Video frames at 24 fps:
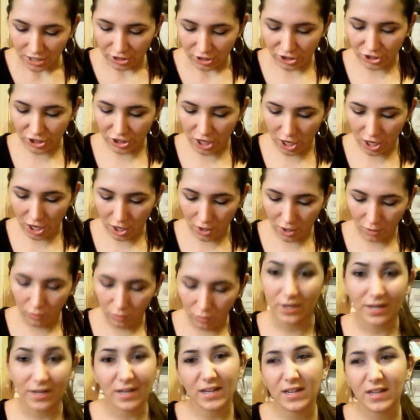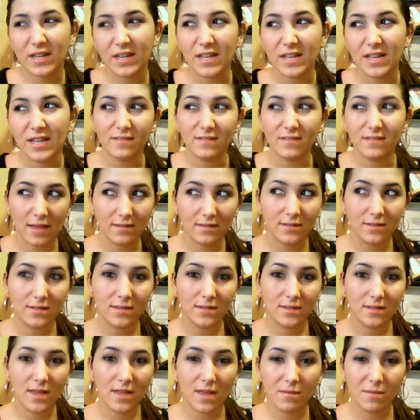So, or
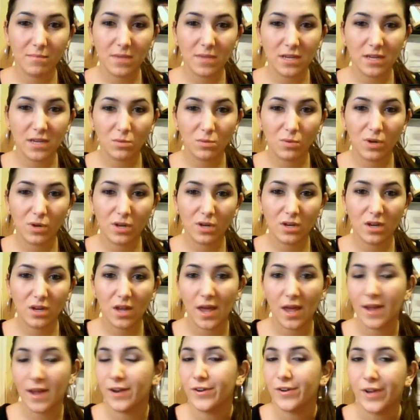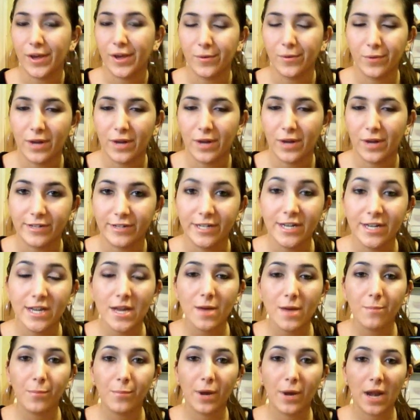condense them into one. I don't know, whatever.
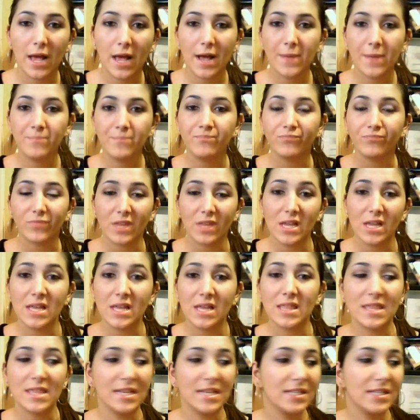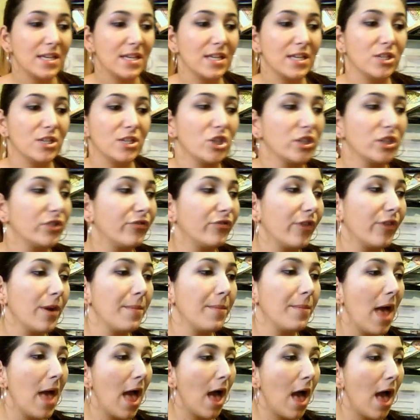But, um, this is just
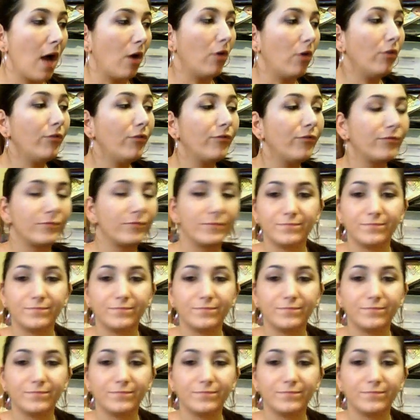from e.l.f.